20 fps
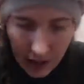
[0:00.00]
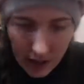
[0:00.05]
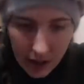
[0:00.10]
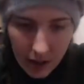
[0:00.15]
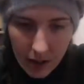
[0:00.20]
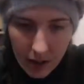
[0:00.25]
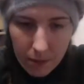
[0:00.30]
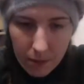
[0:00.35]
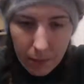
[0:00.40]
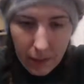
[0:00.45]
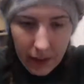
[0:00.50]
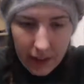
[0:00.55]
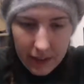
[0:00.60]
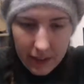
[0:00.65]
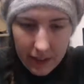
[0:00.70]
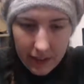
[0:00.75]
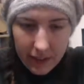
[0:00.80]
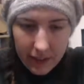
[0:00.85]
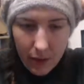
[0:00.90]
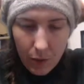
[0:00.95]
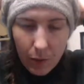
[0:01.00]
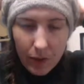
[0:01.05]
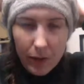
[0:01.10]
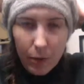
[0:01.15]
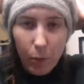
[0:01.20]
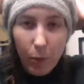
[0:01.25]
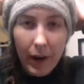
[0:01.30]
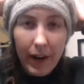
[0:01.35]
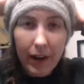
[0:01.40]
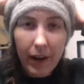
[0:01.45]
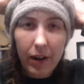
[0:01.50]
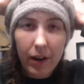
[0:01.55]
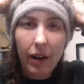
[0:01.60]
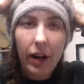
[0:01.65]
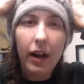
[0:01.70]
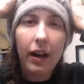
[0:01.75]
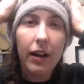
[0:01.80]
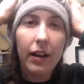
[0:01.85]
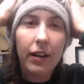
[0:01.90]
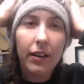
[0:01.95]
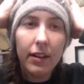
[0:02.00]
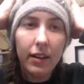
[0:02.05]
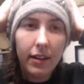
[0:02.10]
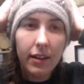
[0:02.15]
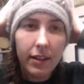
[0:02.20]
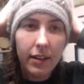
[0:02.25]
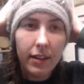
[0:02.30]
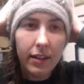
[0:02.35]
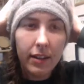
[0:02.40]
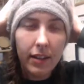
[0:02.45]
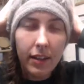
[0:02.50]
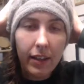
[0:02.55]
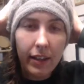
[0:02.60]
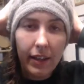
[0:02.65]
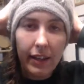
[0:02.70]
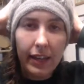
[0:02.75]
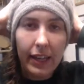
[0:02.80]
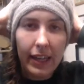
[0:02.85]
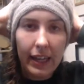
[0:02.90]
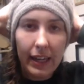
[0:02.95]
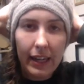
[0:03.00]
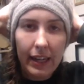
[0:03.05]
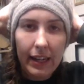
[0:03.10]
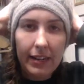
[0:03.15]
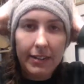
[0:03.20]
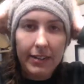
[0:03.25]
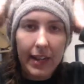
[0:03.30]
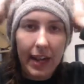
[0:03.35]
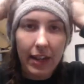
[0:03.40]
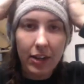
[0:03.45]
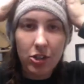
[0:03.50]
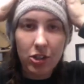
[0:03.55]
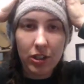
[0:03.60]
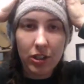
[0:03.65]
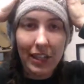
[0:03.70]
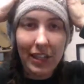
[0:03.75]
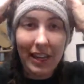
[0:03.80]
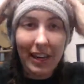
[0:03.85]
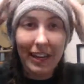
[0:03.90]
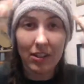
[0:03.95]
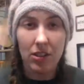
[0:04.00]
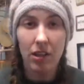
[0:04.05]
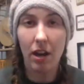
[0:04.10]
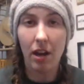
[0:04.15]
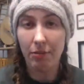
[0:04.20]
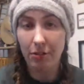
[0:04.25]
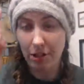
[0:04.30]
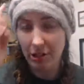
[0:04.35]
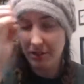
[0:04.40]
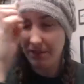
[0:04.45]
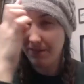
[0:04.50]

But I think that with wear, it is actually getting softer.